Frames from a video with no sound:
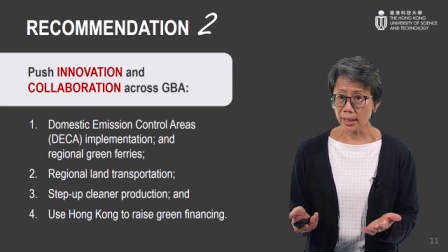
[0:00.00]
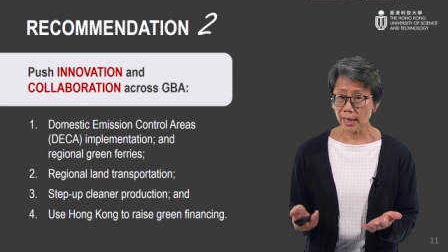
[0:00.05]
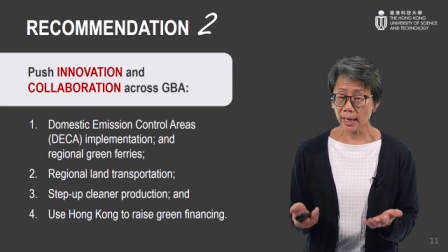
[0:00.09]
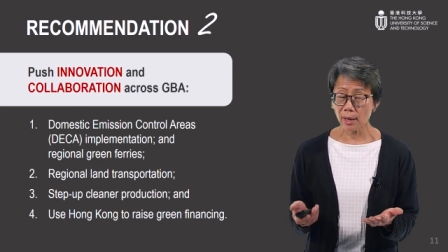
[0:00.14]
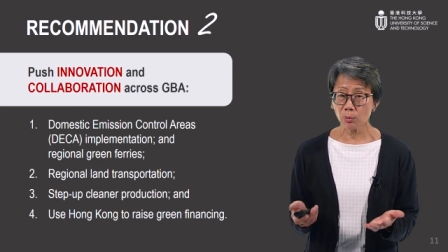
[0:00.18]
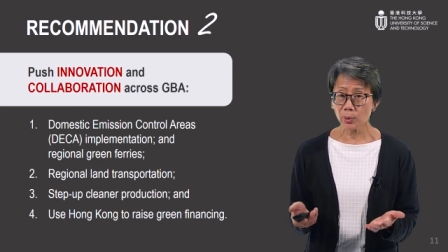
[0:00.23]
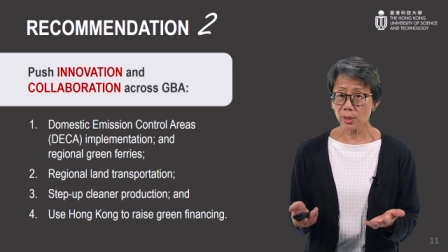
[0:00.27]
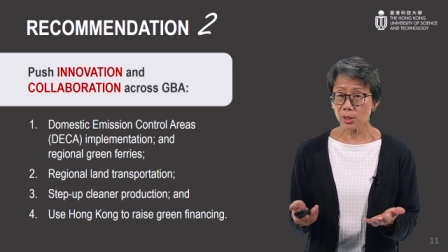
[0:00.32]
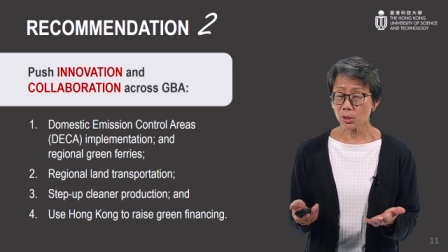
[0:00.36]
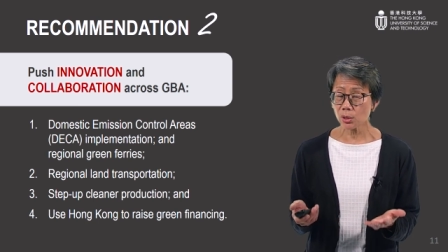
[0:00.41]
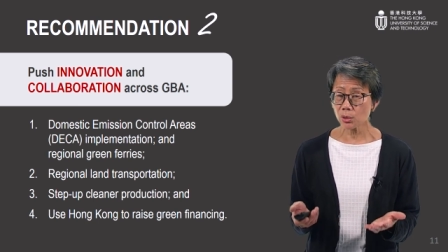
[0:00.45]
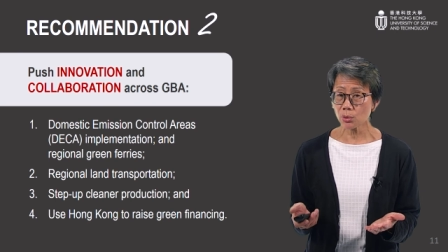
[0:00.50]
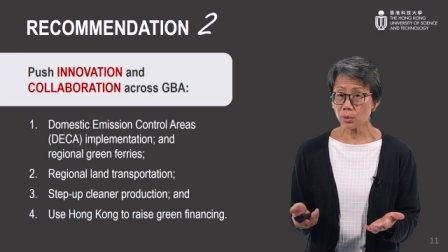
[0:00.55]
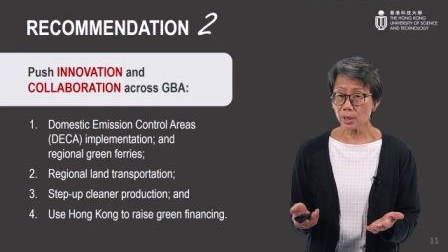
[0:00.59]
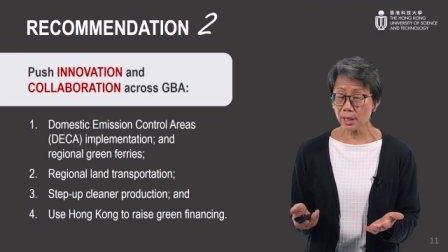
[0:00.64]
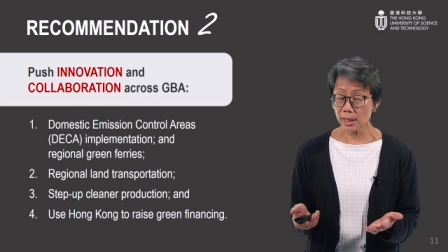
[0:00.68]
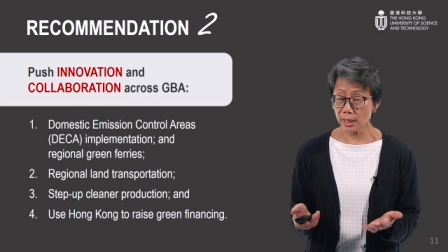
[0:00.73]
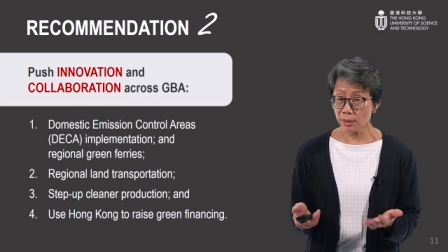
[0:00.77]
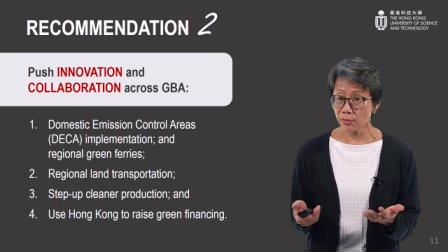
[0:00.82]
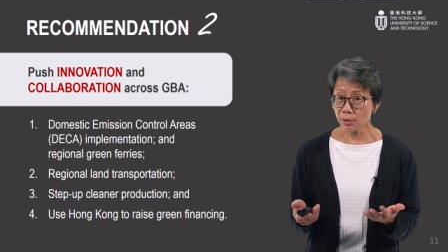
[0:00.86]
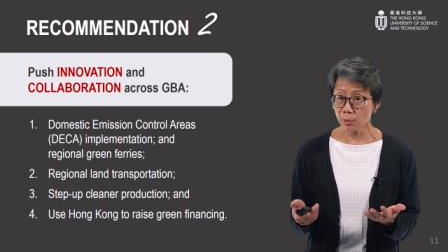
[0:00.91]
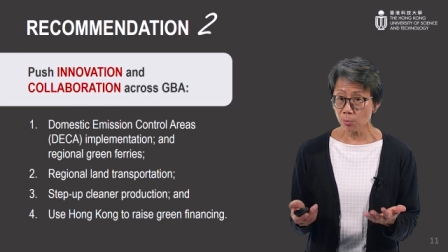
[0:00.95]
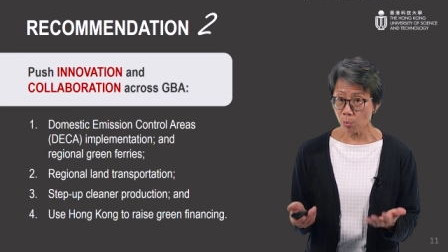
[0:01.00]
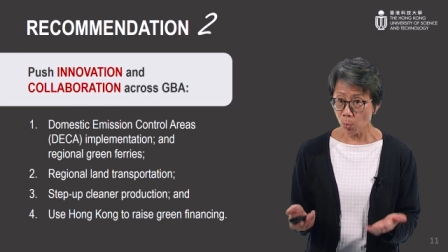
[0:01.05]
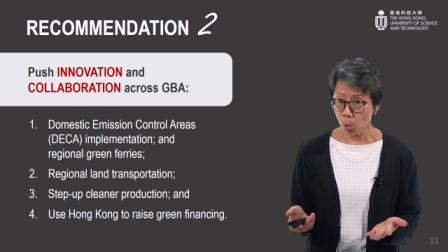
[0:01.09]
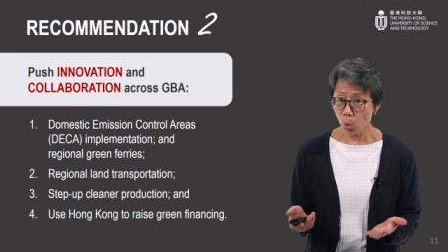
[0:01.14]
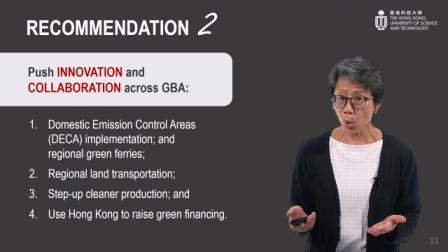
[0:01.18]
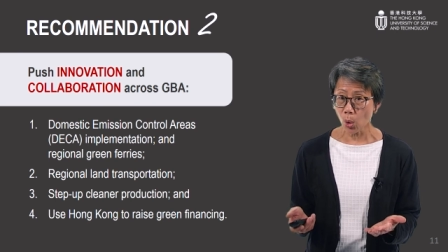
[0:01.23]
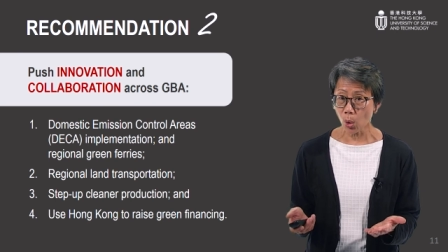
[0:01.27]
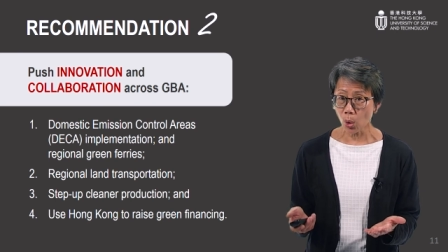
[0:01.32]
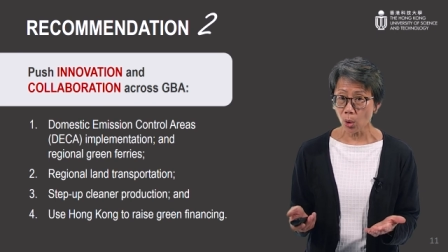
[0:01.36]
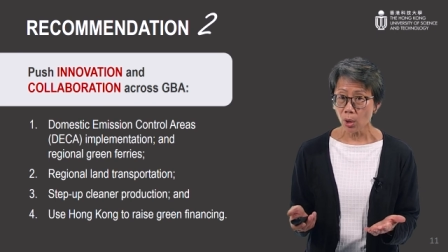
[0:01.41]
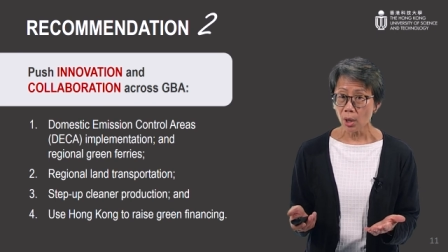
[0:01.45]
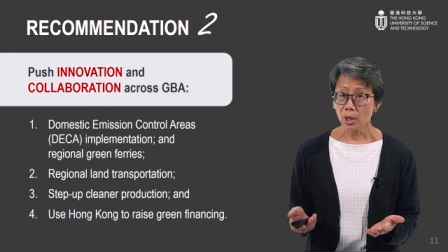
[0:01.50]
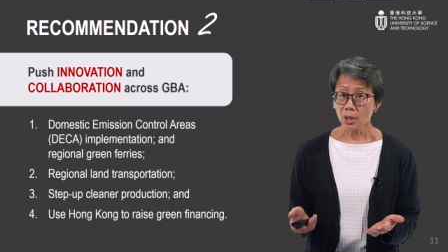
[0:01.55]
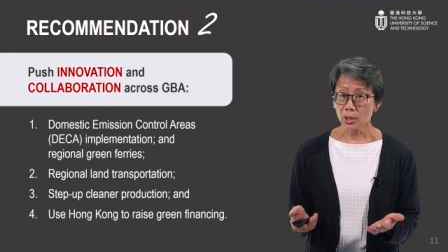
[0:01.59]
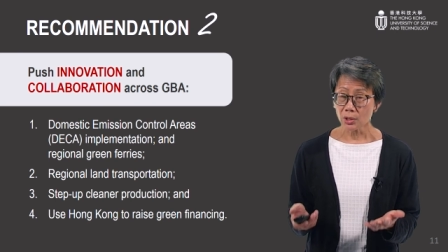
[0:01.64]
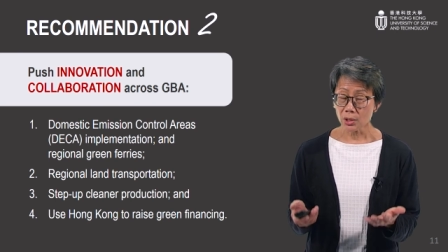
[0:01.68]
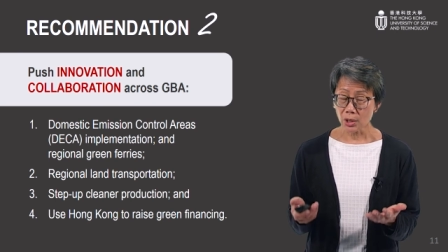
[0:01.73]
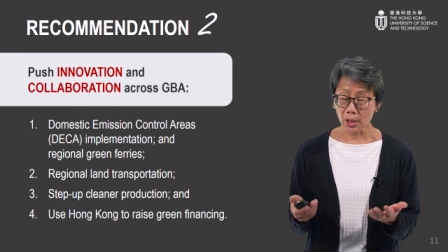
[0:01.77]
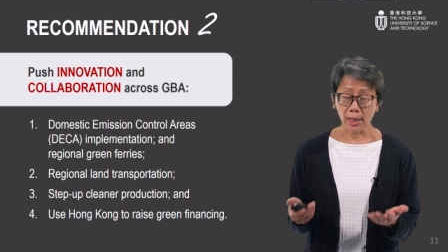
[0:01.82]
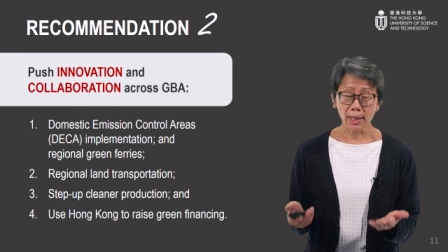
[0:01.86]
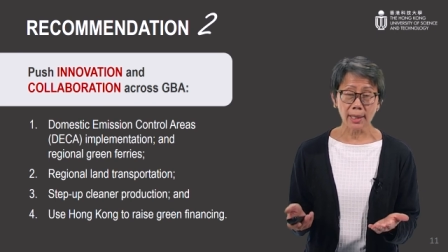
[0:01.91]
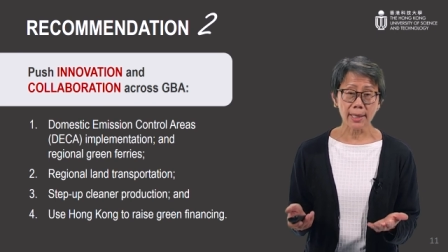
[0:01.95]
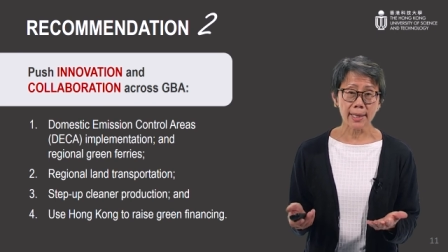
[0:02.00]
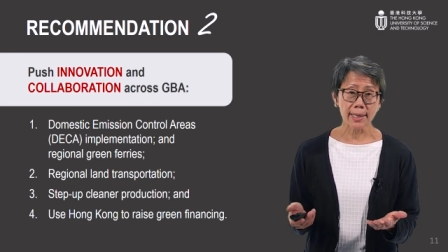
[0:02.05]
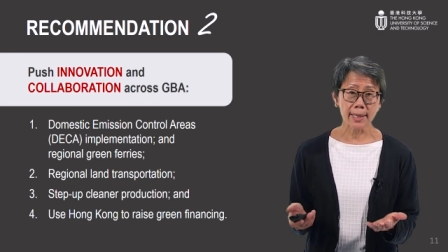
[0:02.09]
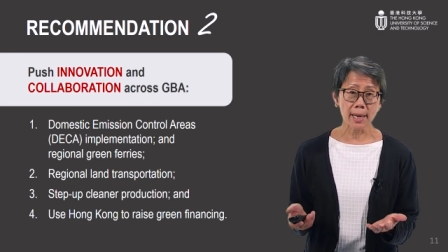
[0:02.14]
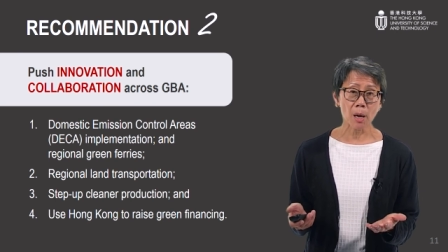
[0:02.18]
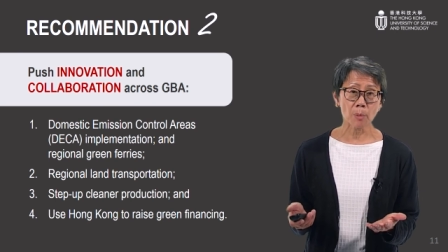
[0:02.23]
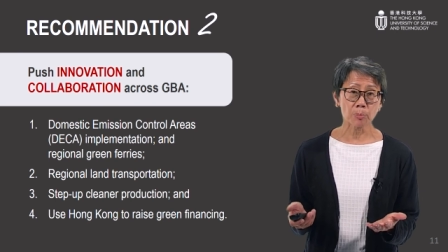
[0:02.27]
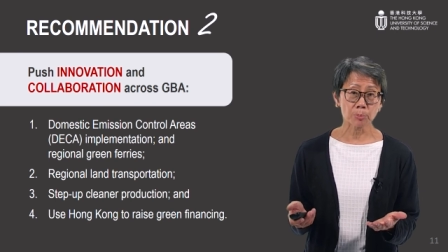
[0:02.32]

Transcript: Can we do even more to clean